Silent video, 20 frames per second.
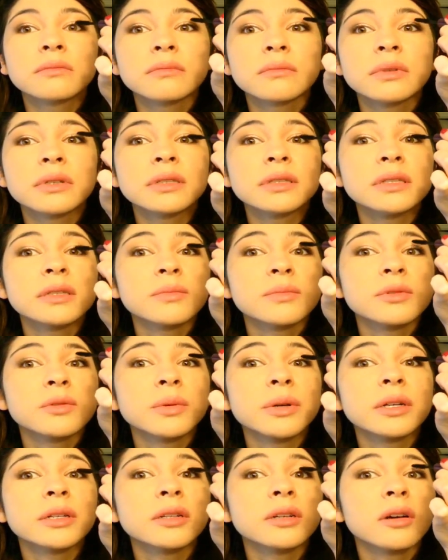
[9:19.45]
but it seems
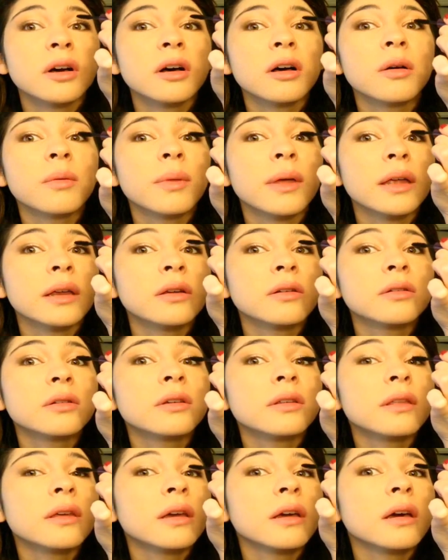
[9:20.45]
weird to call them that, don't
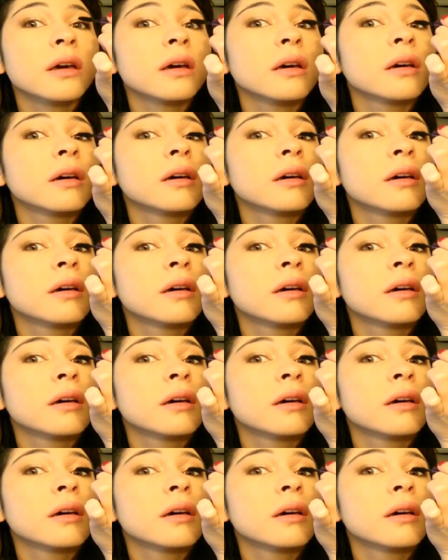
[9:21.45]
you think?